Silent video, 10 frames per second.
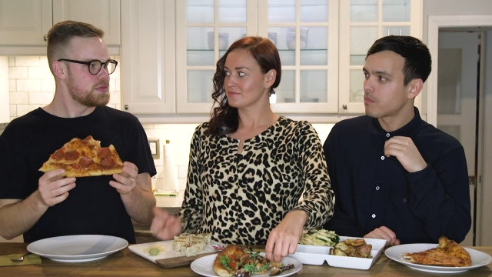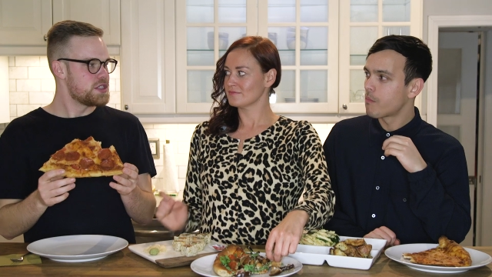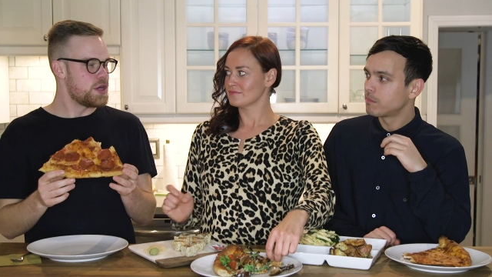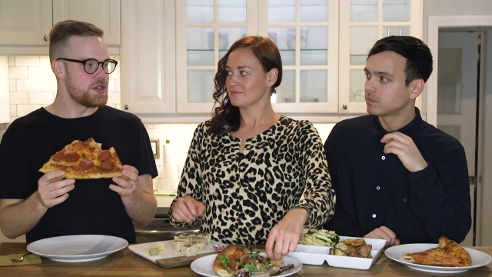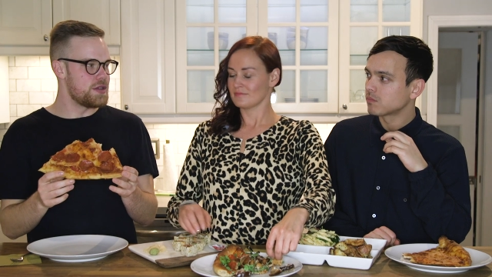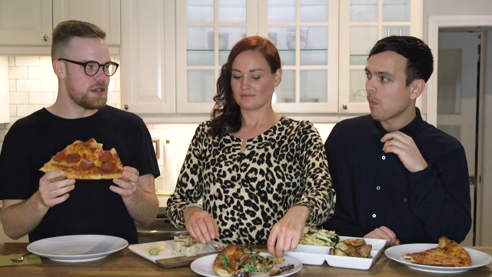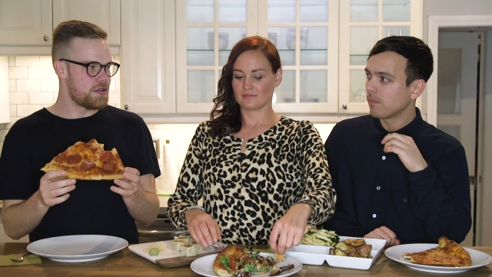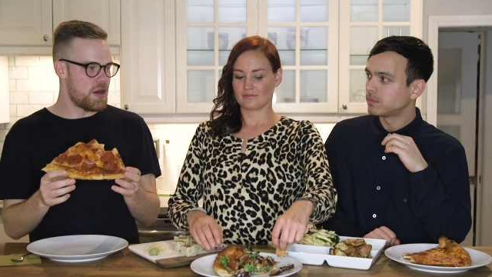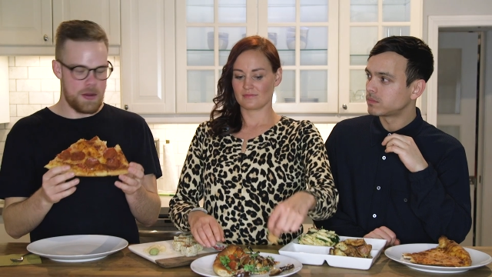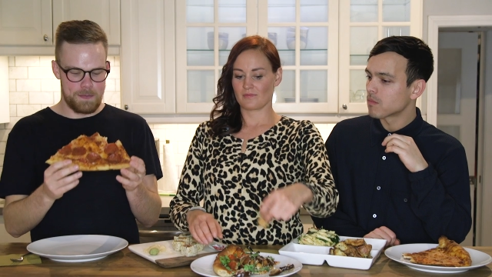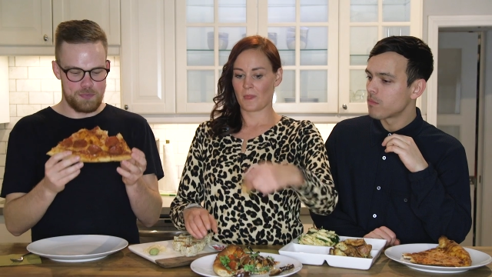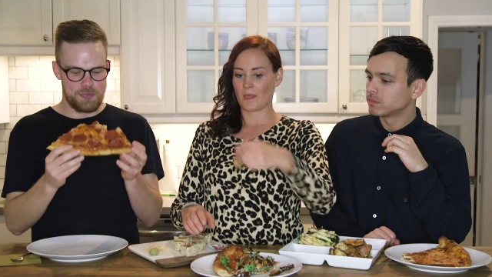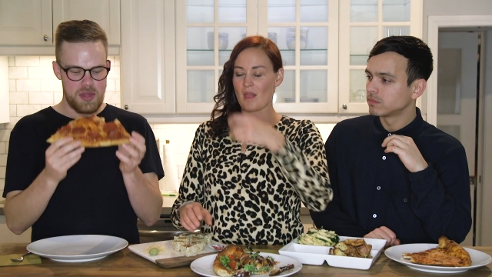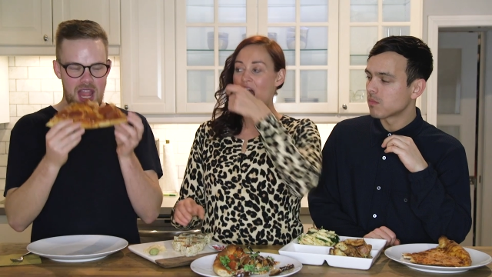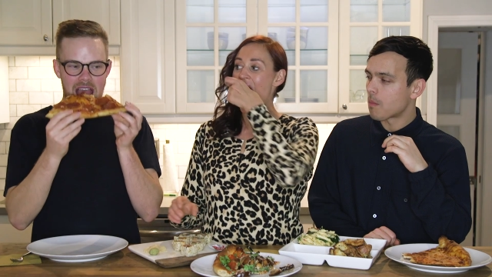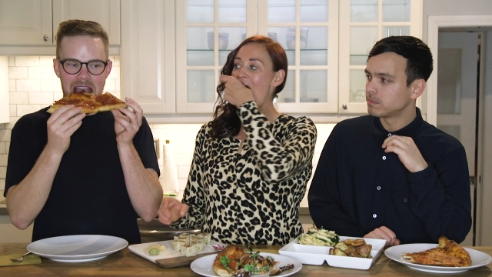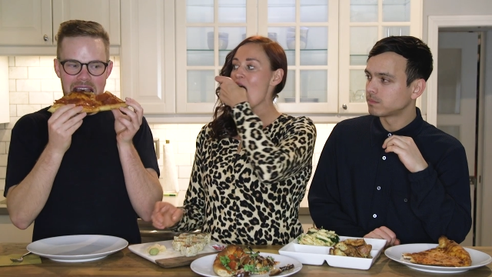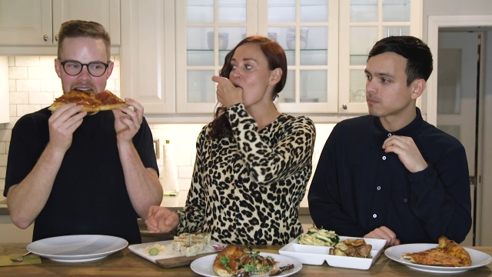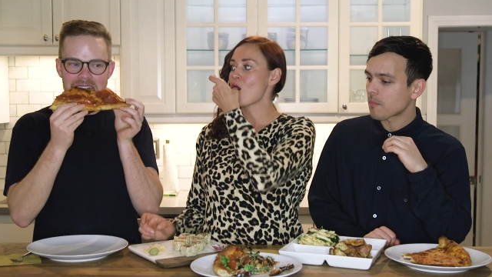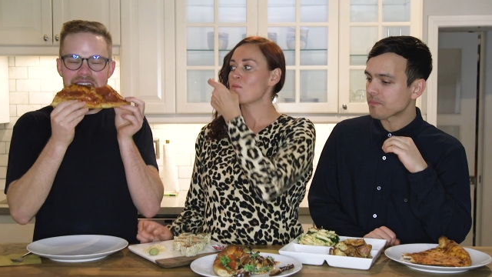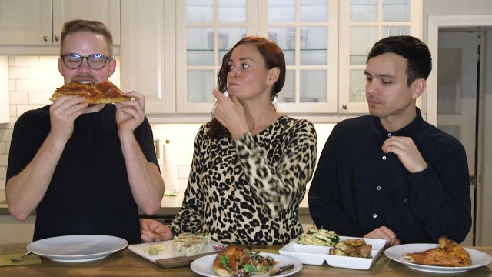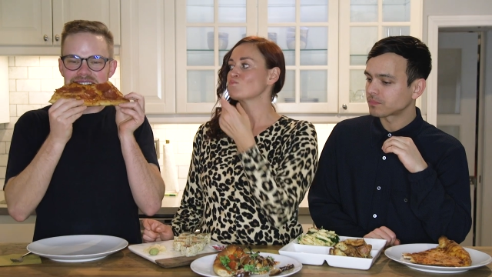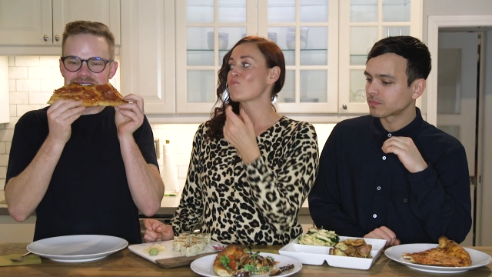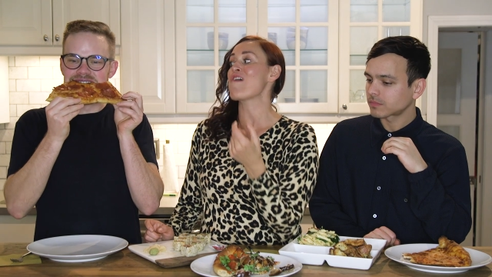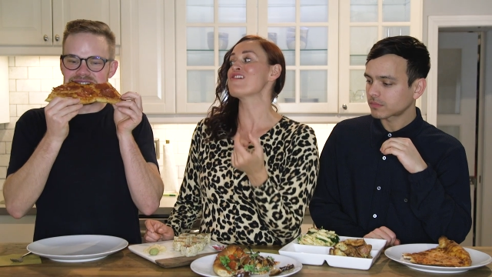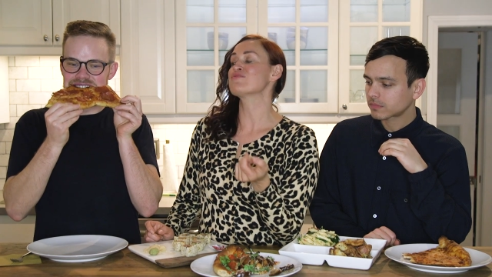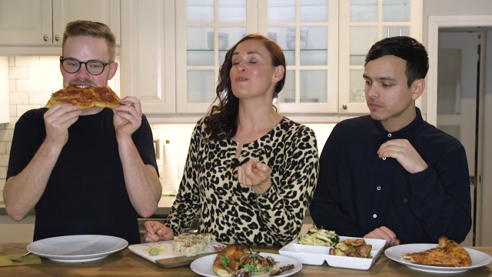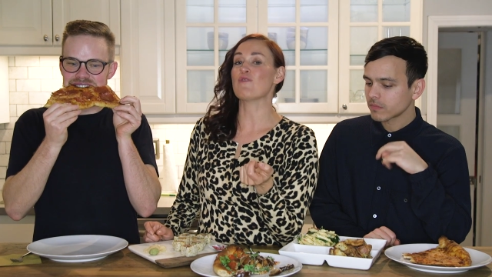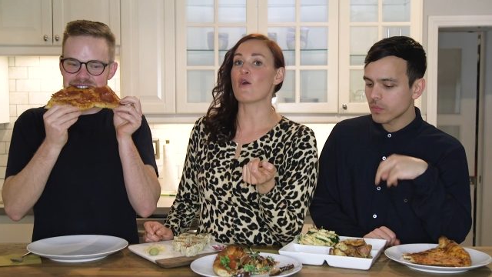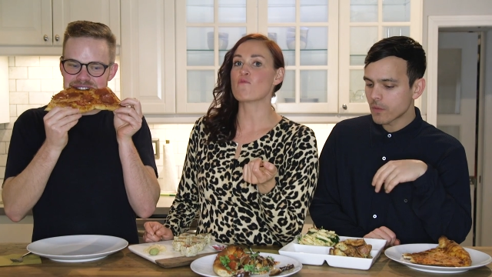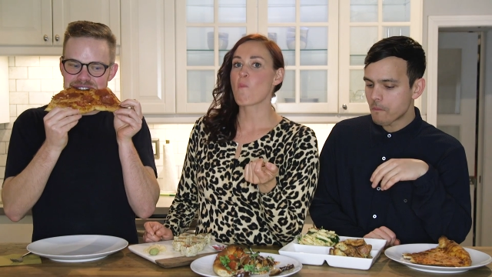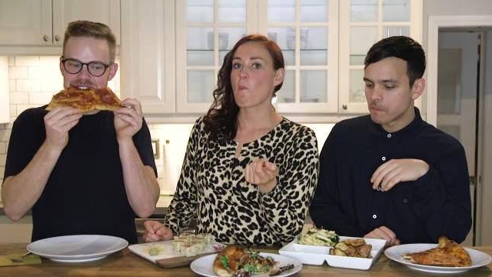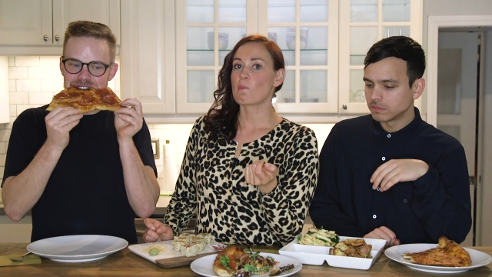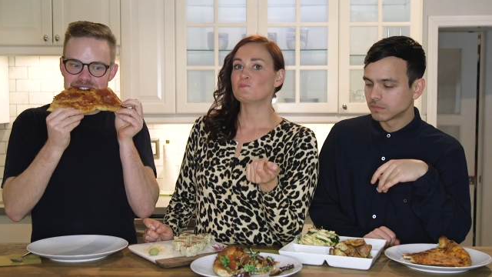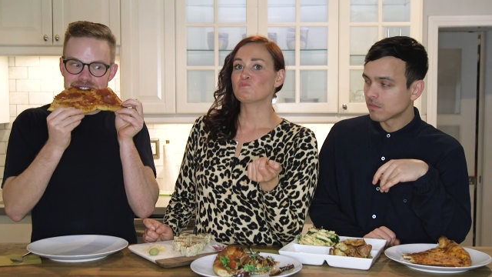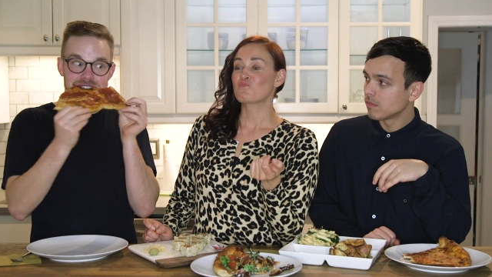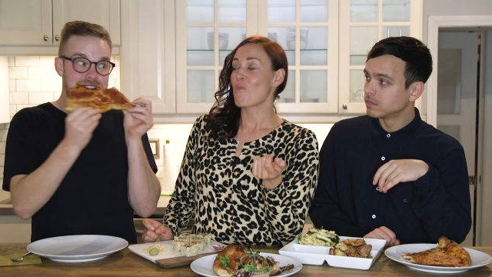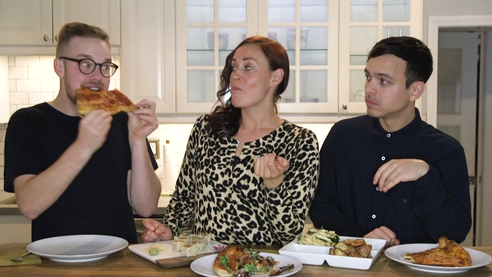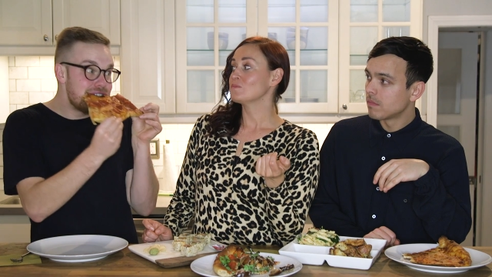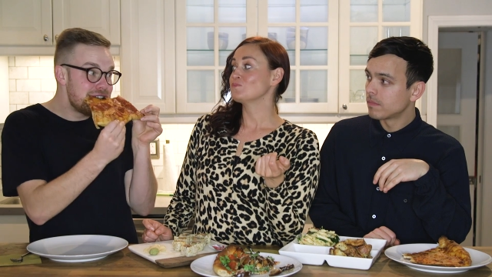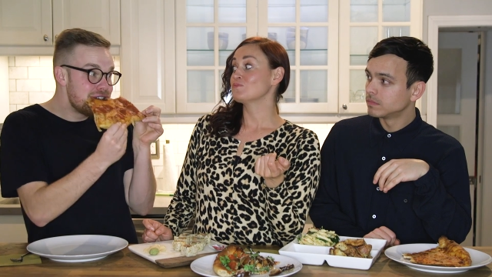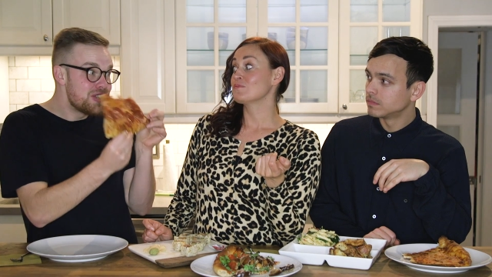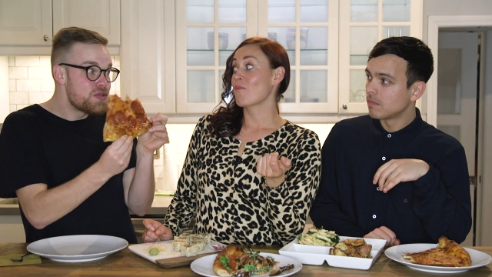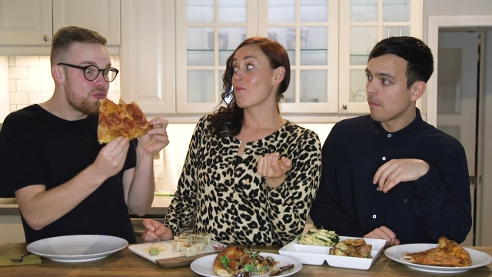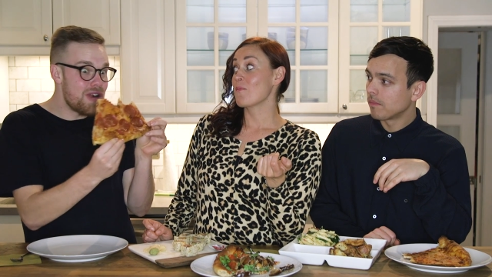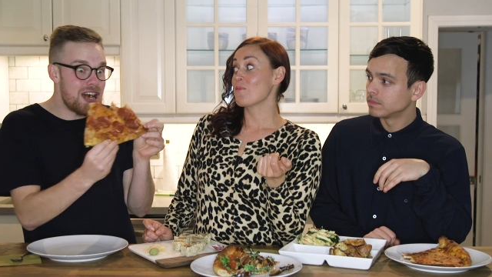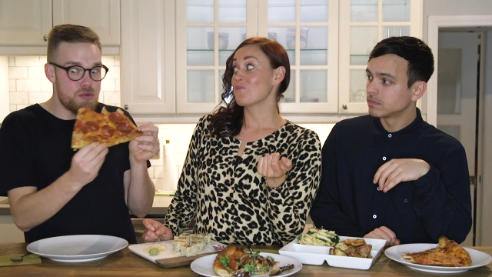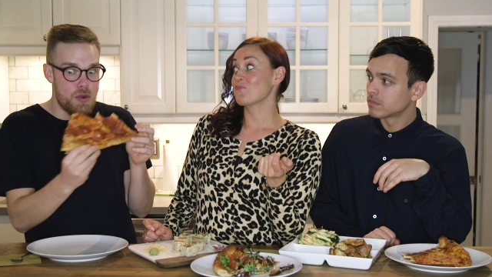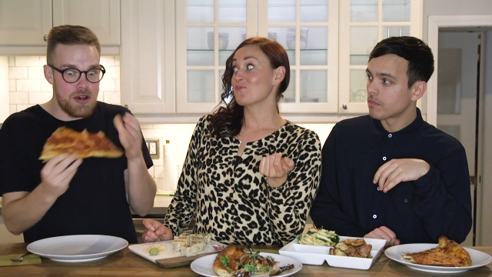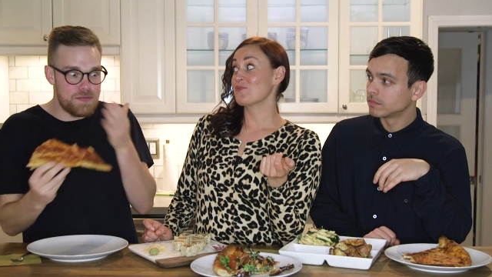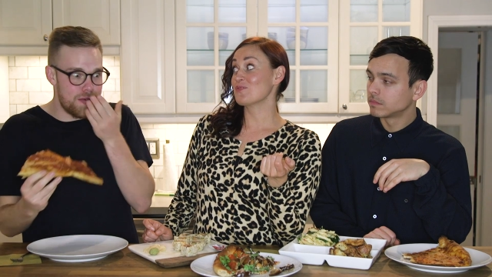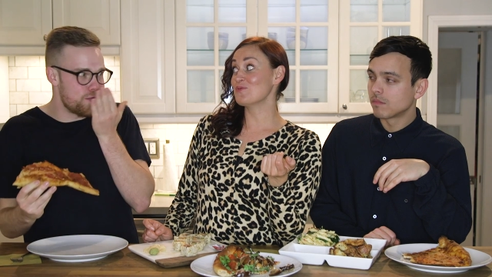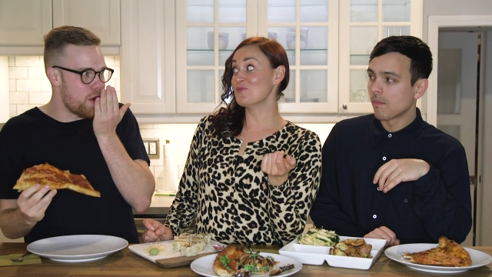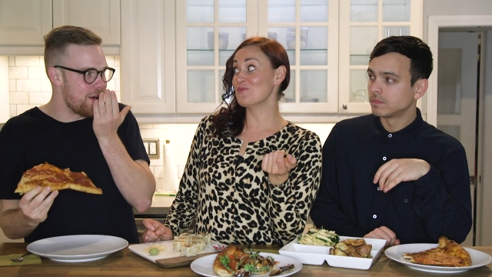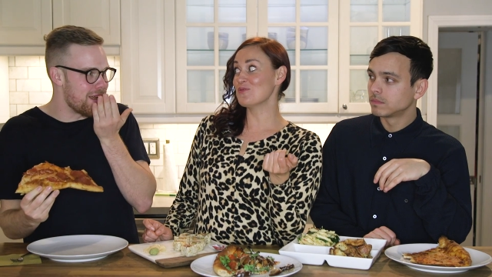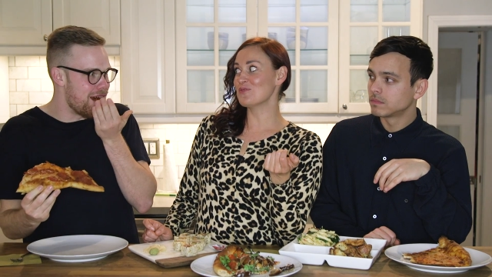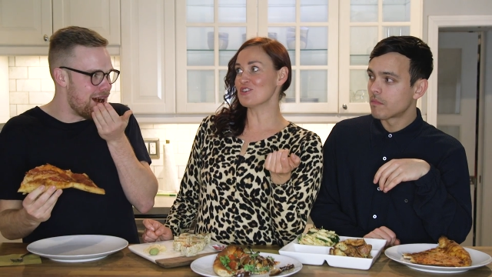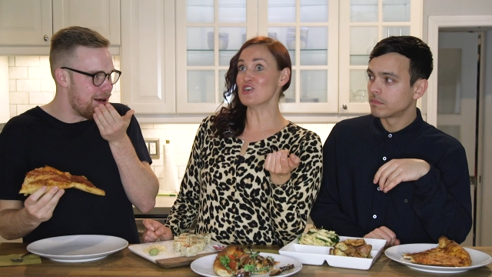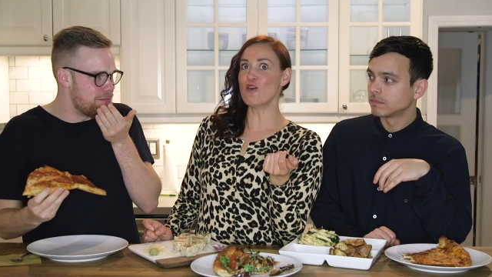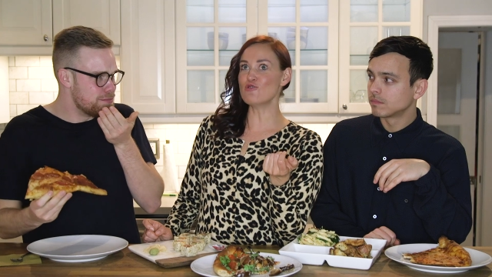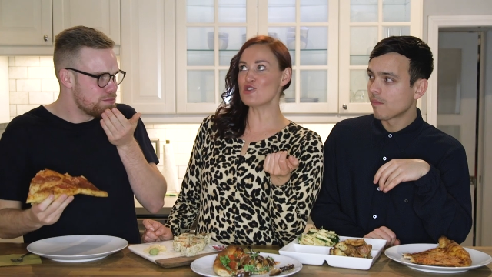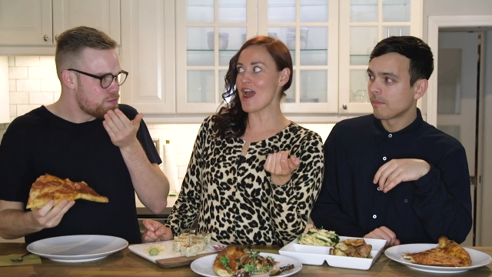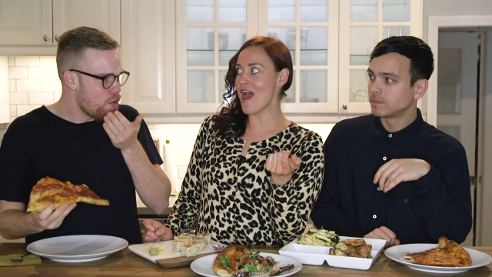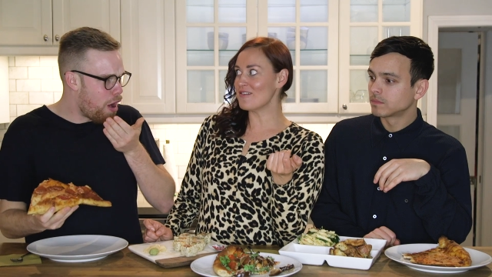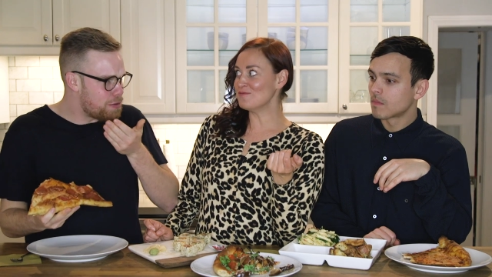Speaker 1: So you didn't throw up? Uh-uh. Mm -hmm. But I lost my phone. Mm? That worked and throwing up. No shit!